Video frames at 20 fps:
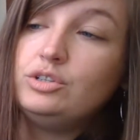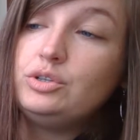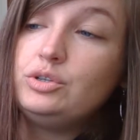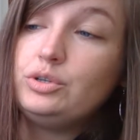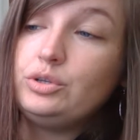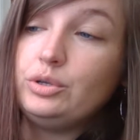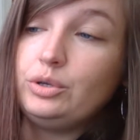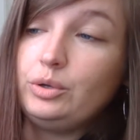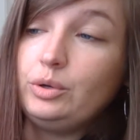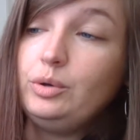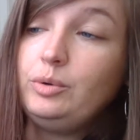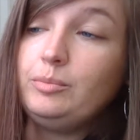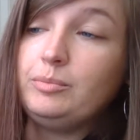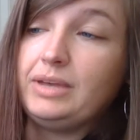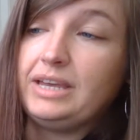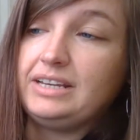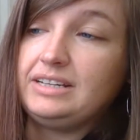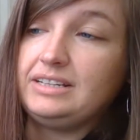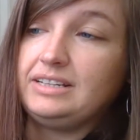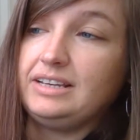Two
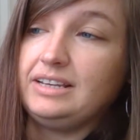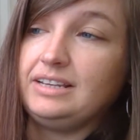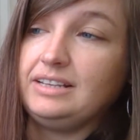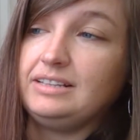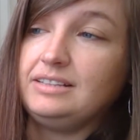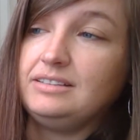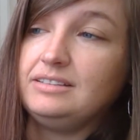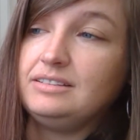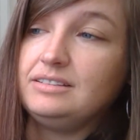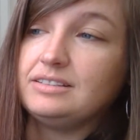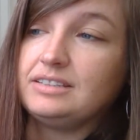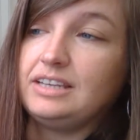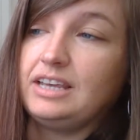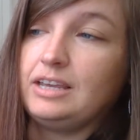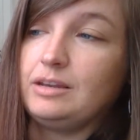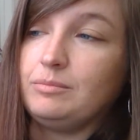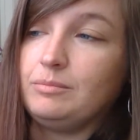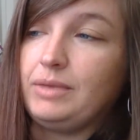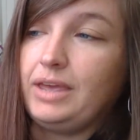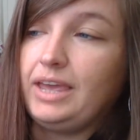mittens
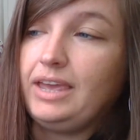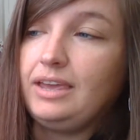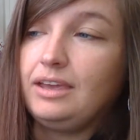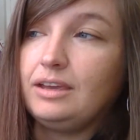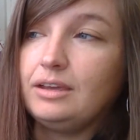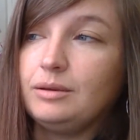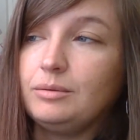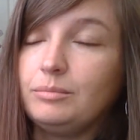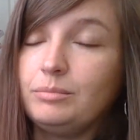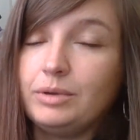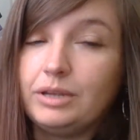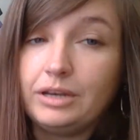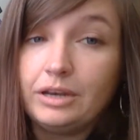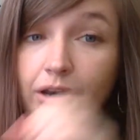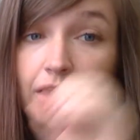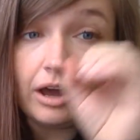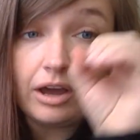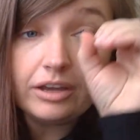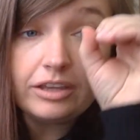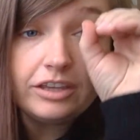can make
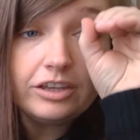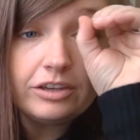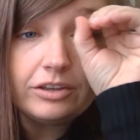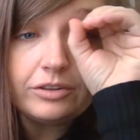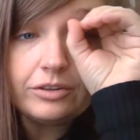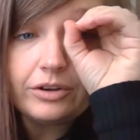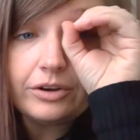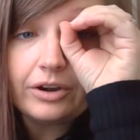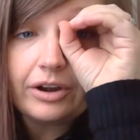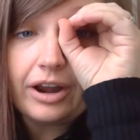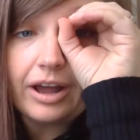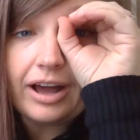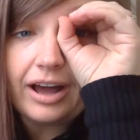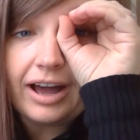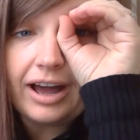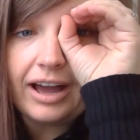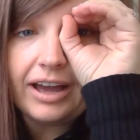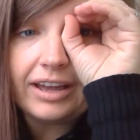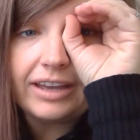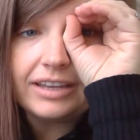binocular
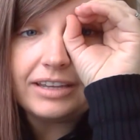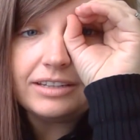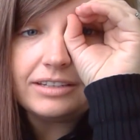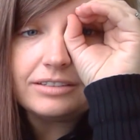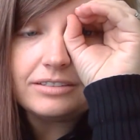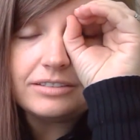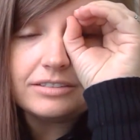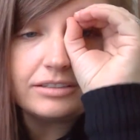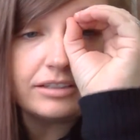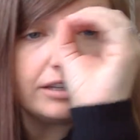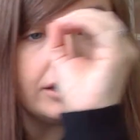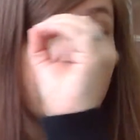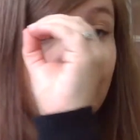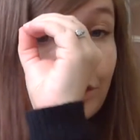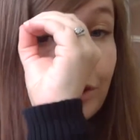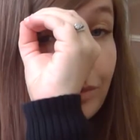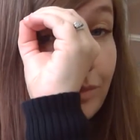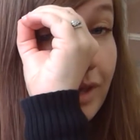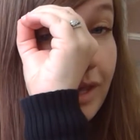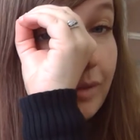eyes. Can
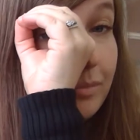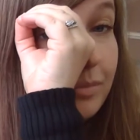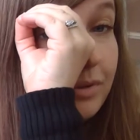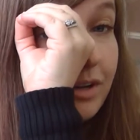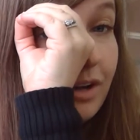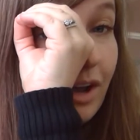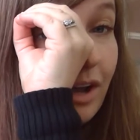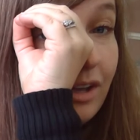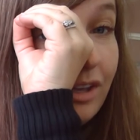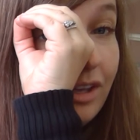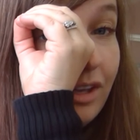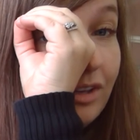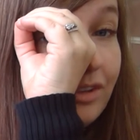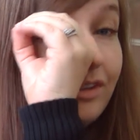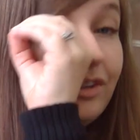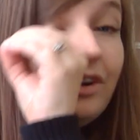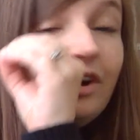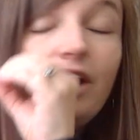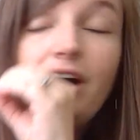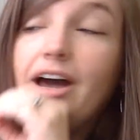you make
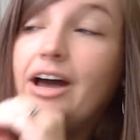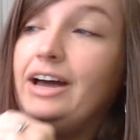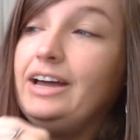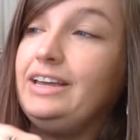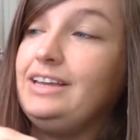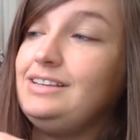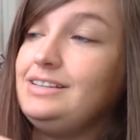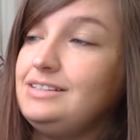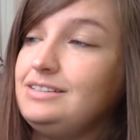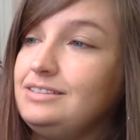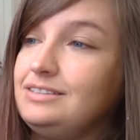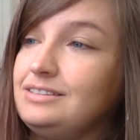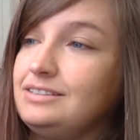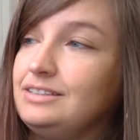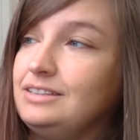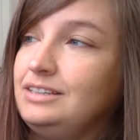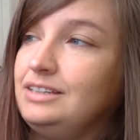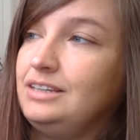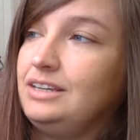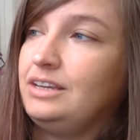binocular eyes?
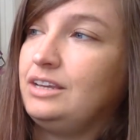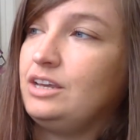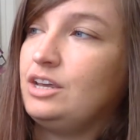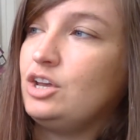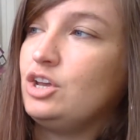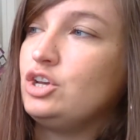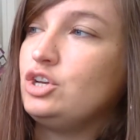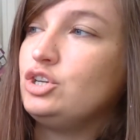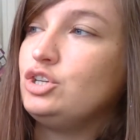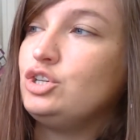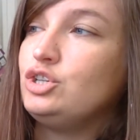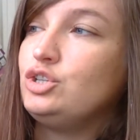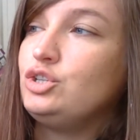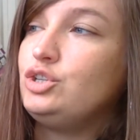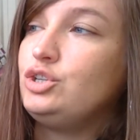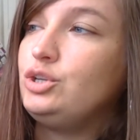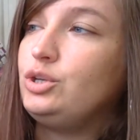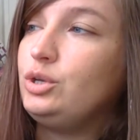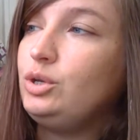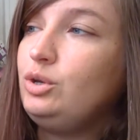
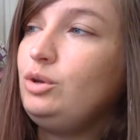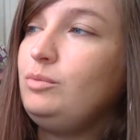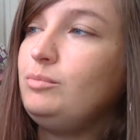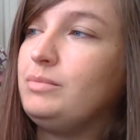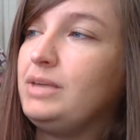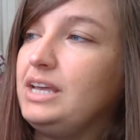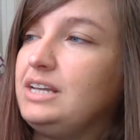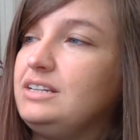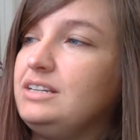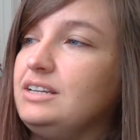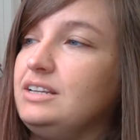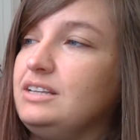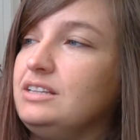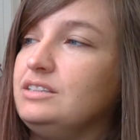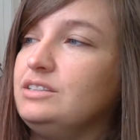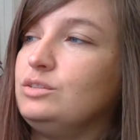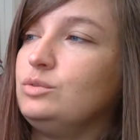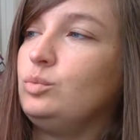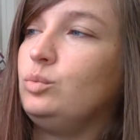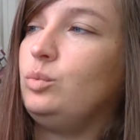Two
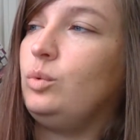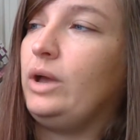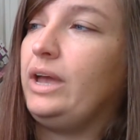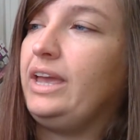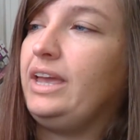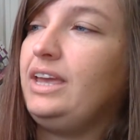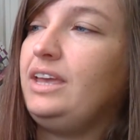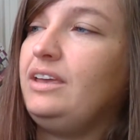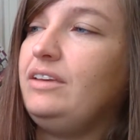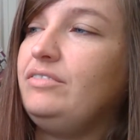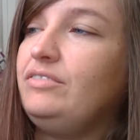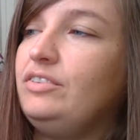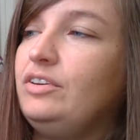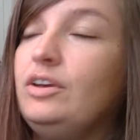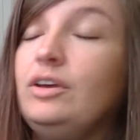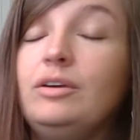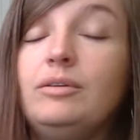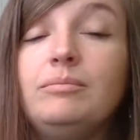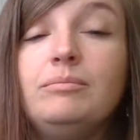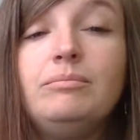mittens wave
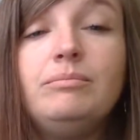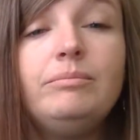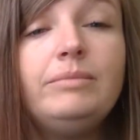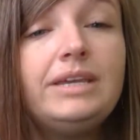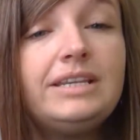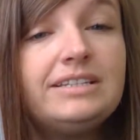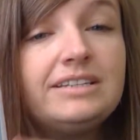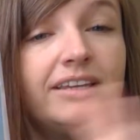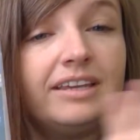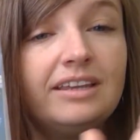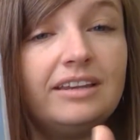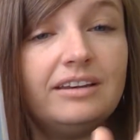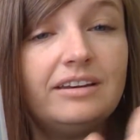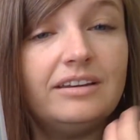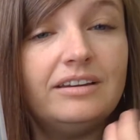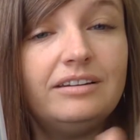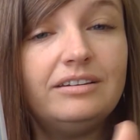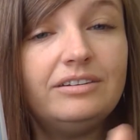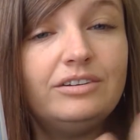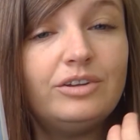
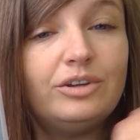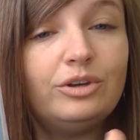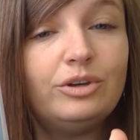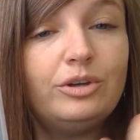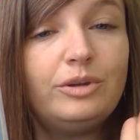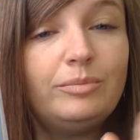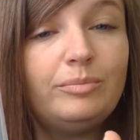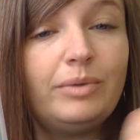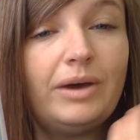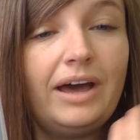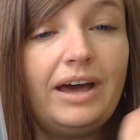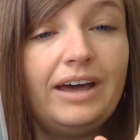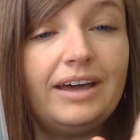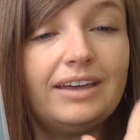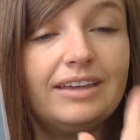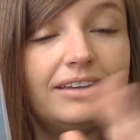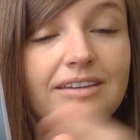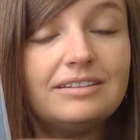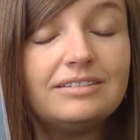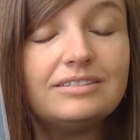mitten
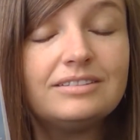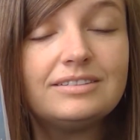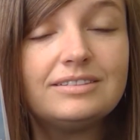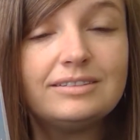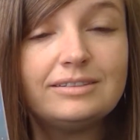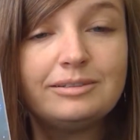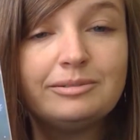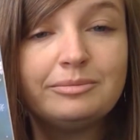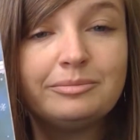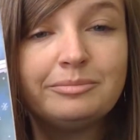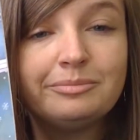goodbyes.